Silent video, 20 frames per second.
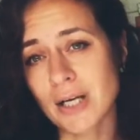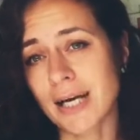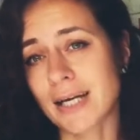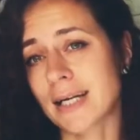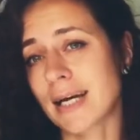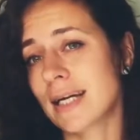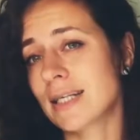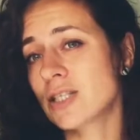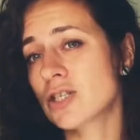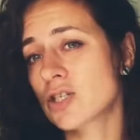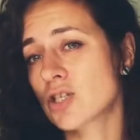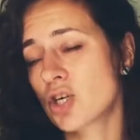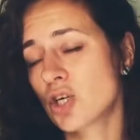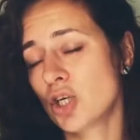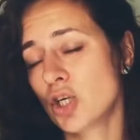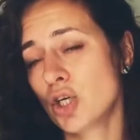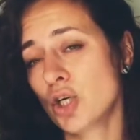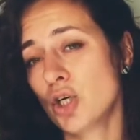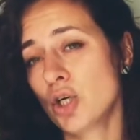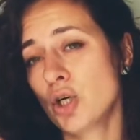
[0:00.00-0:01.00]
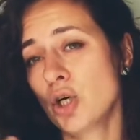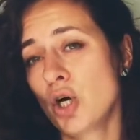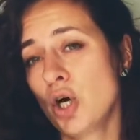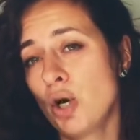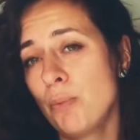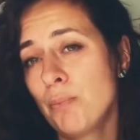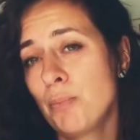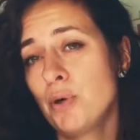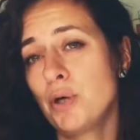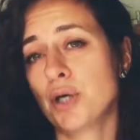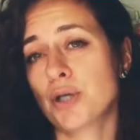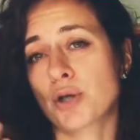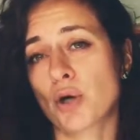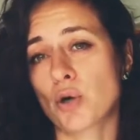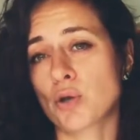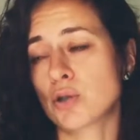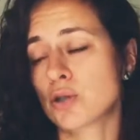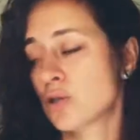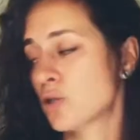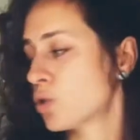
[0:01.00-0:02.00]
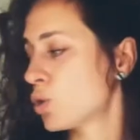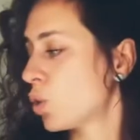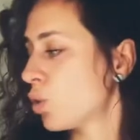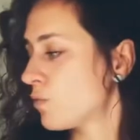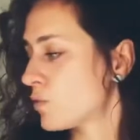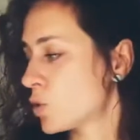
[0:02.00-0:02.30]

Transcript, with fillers: and I'm just gonna put it on the stove.